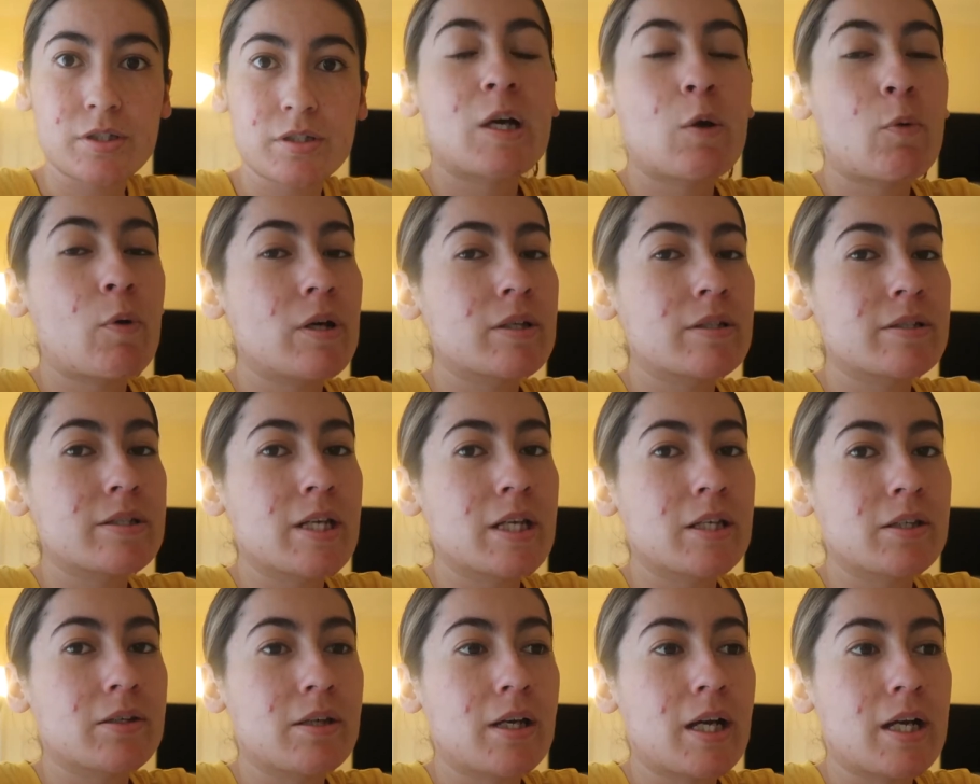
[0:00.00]
I want to
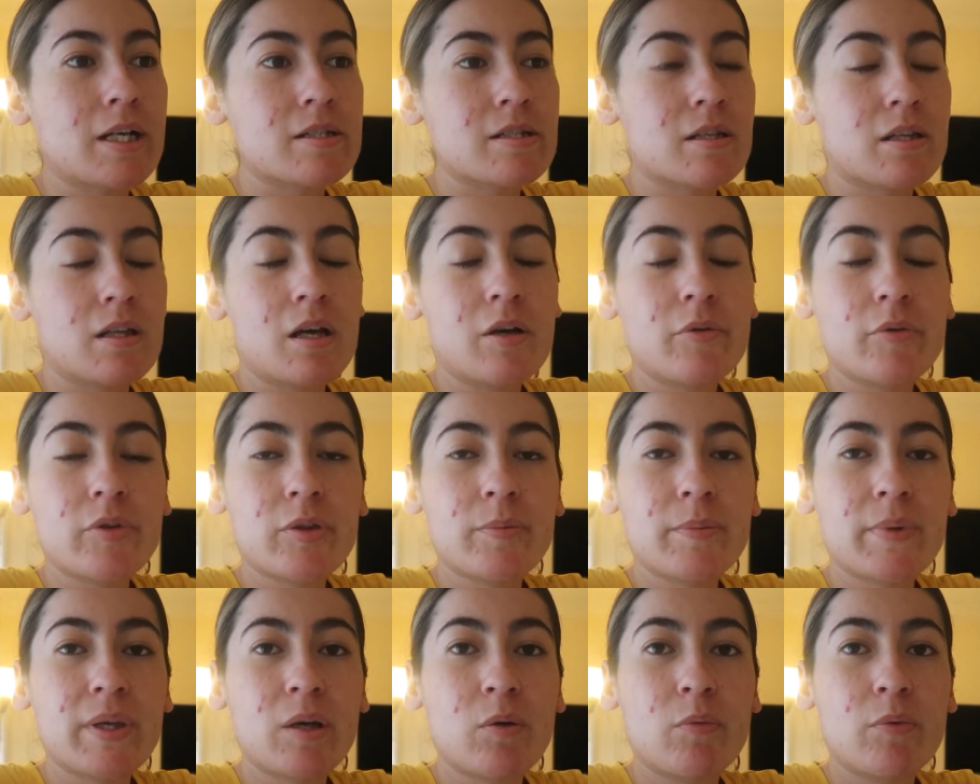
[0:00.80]
take you guys along
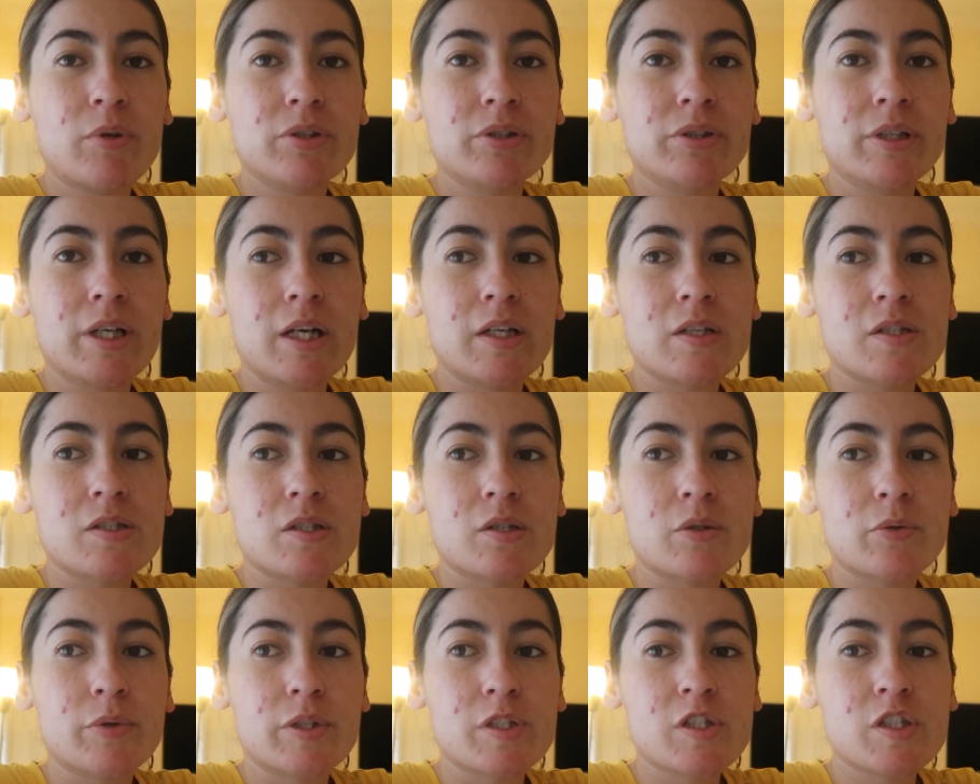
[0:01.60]
with me. I want you guys
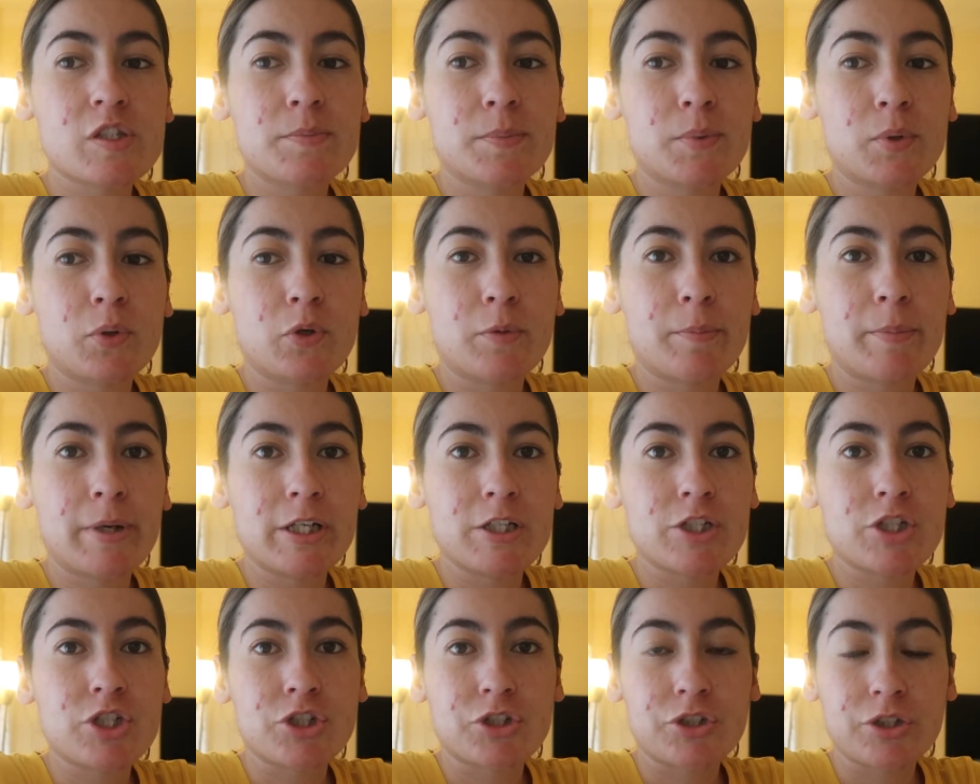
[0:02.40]
to explore
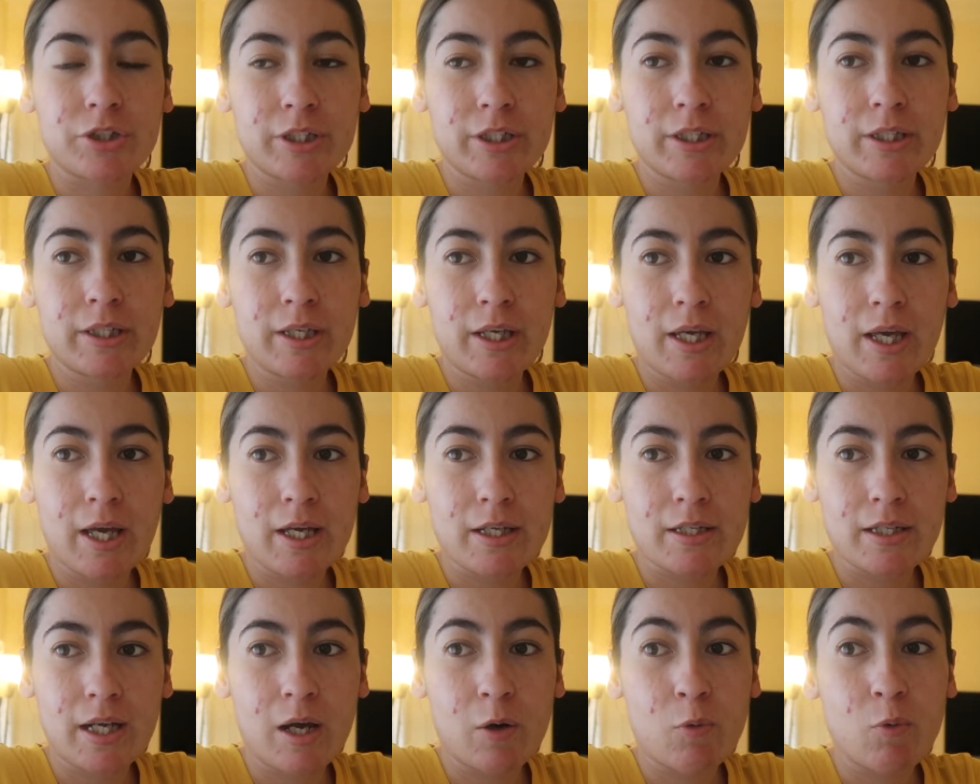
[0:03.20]
my journey,
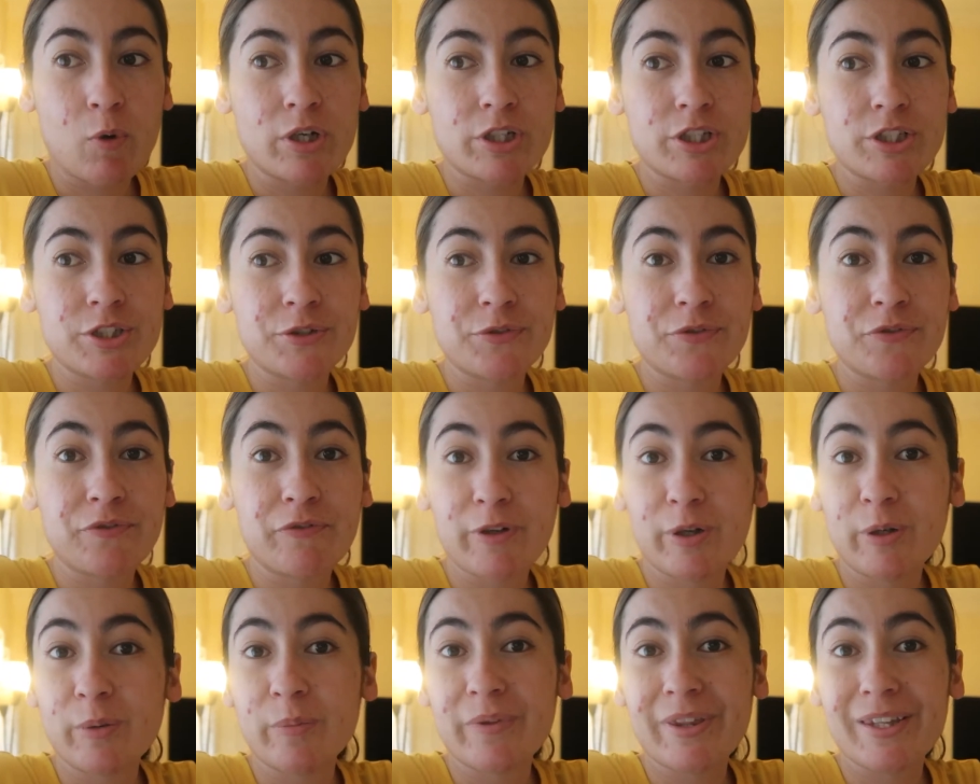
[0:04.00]
and I want to
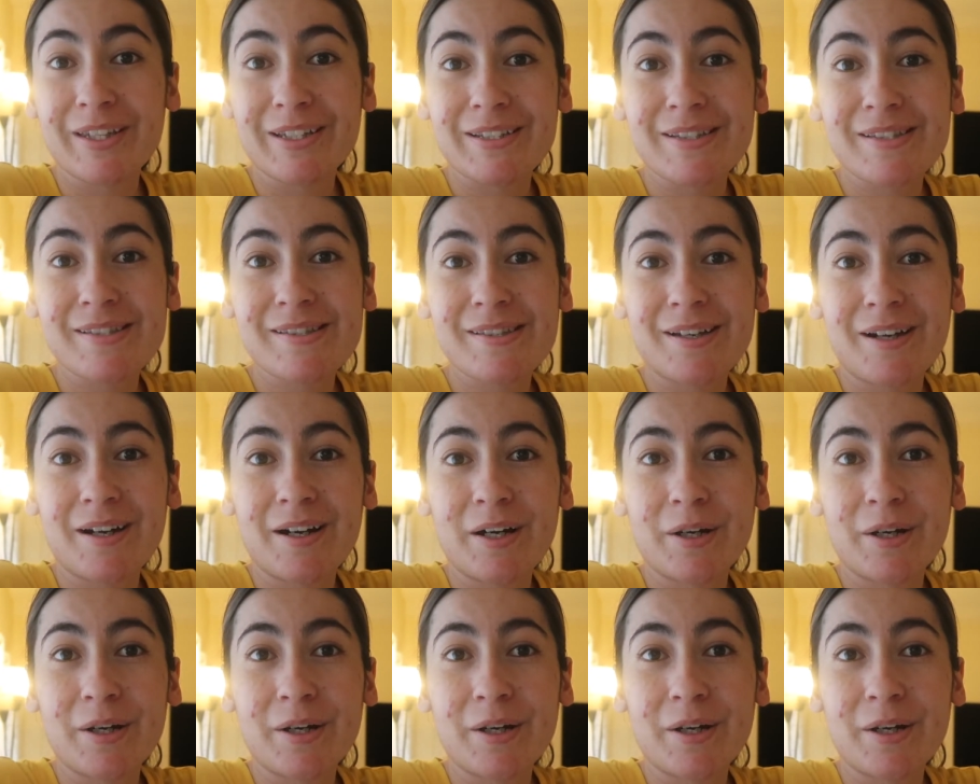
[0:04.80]
film this